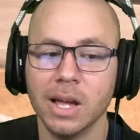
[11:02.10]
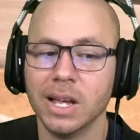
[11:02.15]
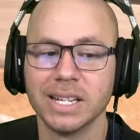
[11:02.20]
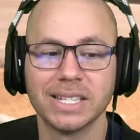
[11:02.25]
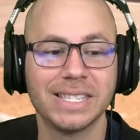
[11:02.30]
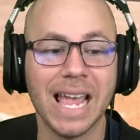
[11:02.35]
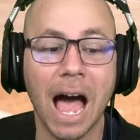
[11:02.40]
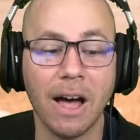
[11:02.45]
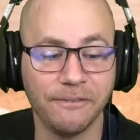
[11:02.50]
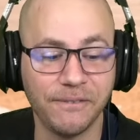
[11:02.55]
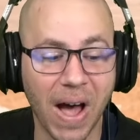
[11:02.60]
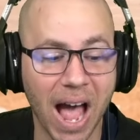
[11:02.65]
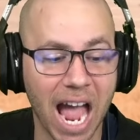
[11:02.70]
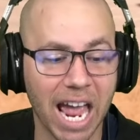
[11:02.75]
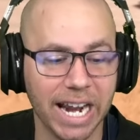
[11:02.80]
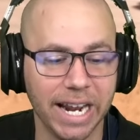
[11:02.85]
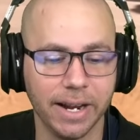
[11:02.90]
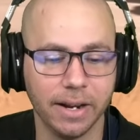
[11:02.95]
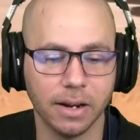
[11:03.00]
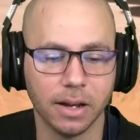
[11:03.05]
Stop
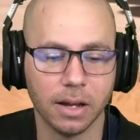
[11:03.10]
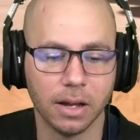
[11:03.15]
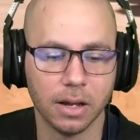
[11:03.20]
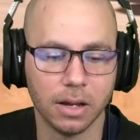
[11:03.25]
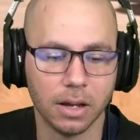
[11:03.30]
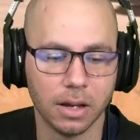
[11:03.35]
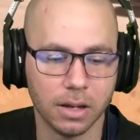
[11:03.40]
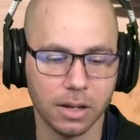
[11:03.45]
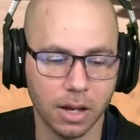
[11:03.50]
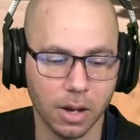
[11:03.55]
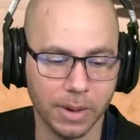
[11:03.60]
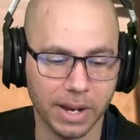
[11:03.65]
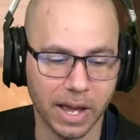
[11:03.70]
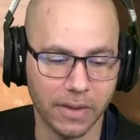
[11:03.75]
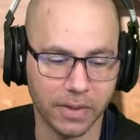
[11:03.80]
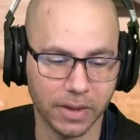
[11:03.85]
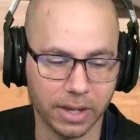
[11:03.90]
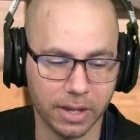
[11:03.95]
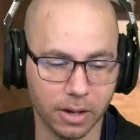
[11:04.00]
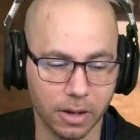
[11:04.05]
fighting! Oh, we got
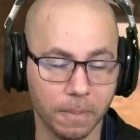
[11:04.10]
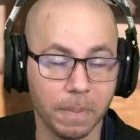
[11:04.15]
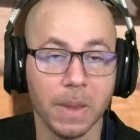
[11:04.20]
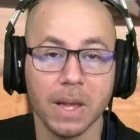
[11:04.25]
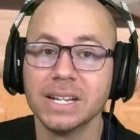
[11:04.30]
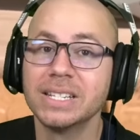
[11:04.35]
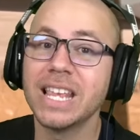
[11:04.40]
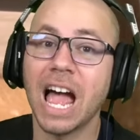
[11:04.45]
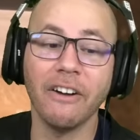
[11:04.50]
the kill. Stop